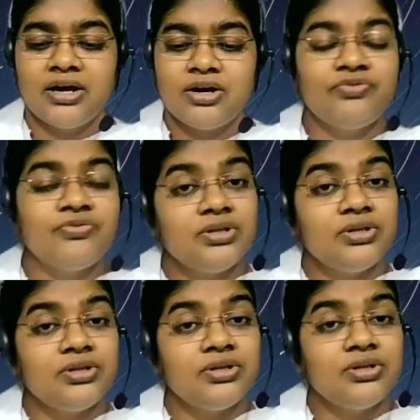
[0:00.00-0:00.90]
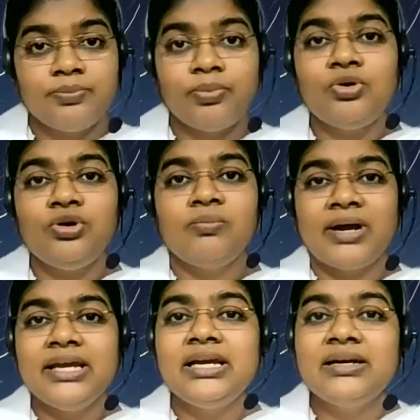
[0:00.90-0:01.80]
For to support
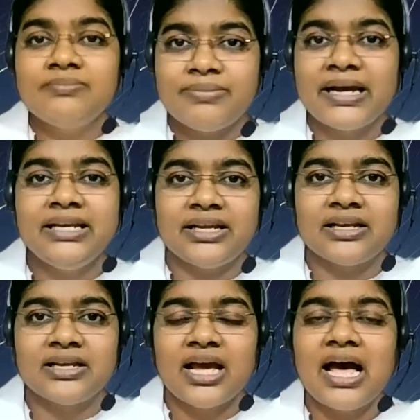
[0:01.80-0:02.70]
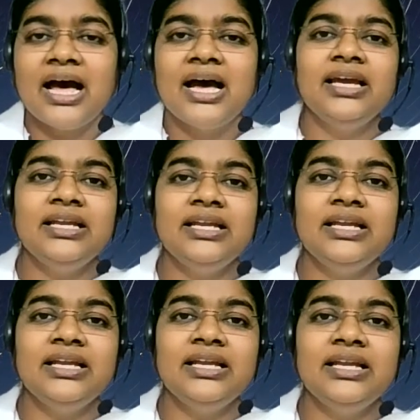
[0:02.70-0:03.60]
my companion, I
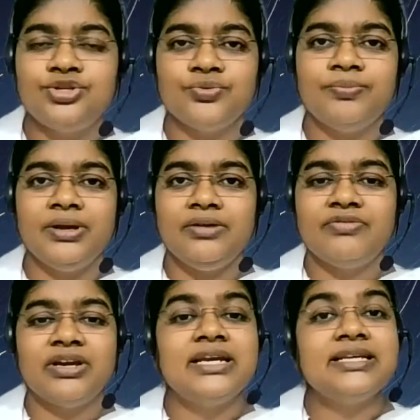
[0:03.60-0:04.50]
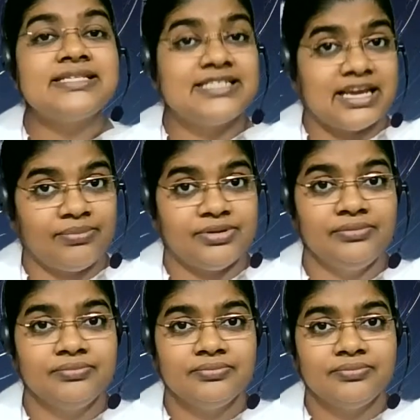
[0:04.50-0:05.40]
need to be very stable.
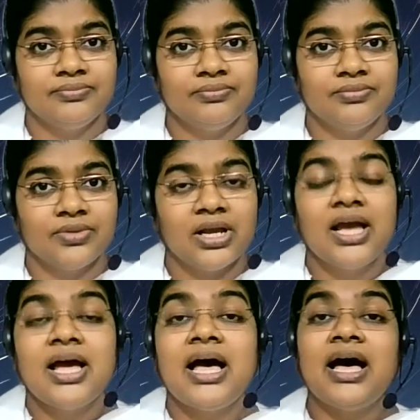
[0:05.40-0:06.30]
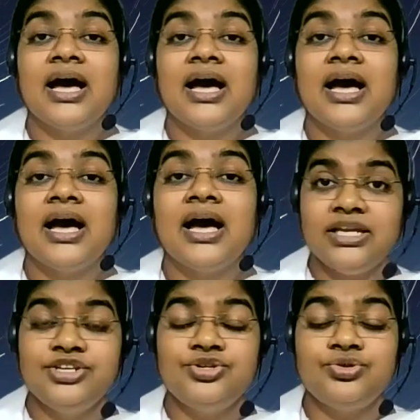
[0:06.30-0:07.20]
I
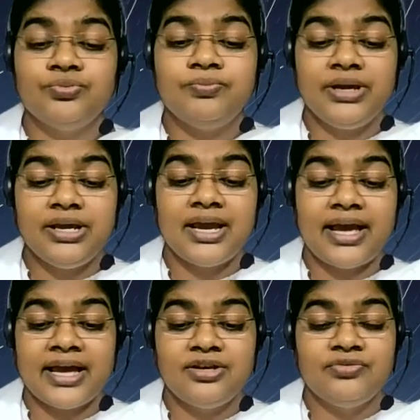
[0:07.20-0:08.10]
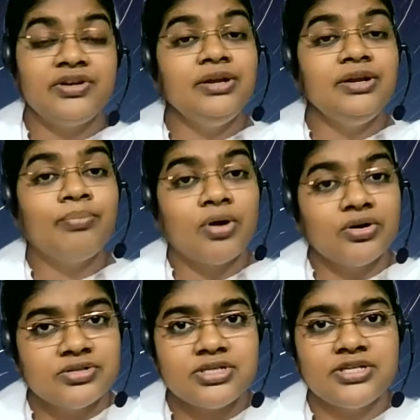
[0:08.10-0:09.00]
need to be at very
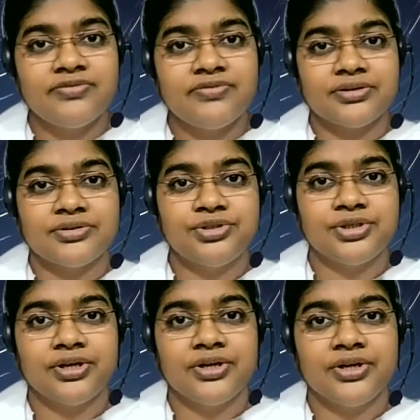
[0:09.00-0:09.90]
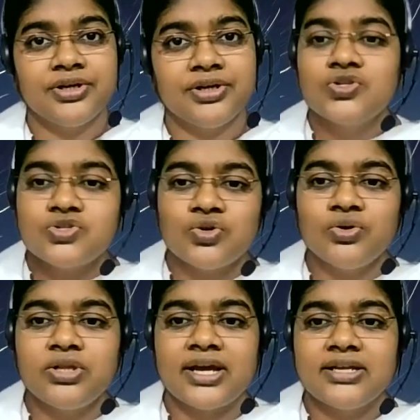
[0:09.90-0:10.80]
positive energy
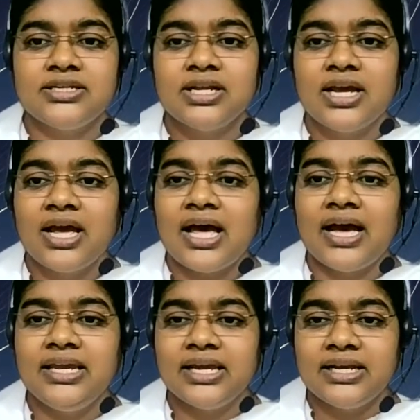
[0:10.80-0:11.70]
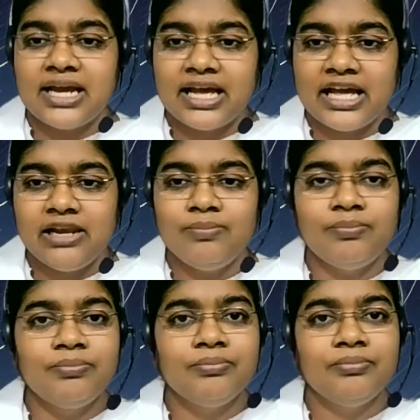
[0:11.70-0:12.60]
so that I can help
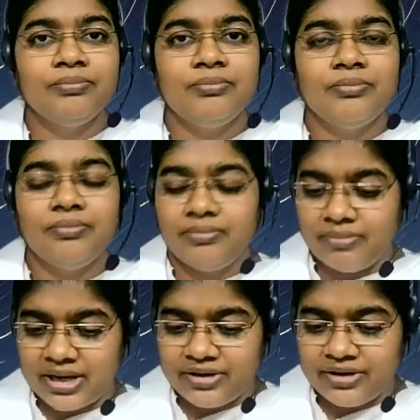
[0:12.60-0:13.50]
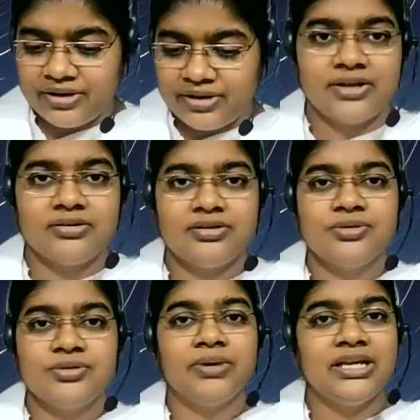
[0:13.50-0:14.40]
my friend,
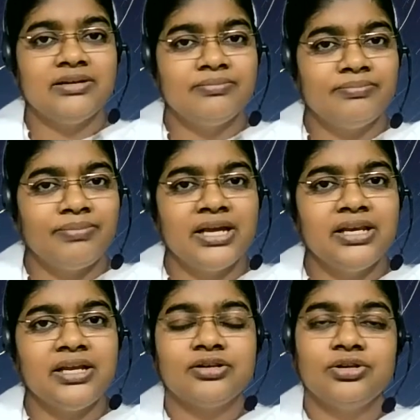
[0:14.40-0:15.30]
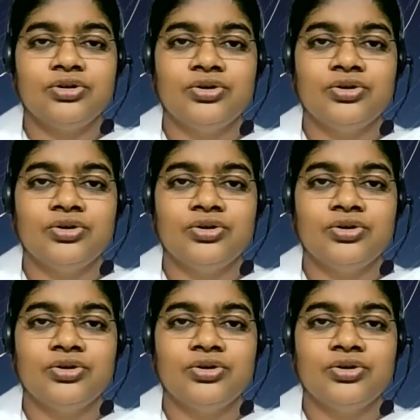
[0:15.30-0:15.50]
my companion,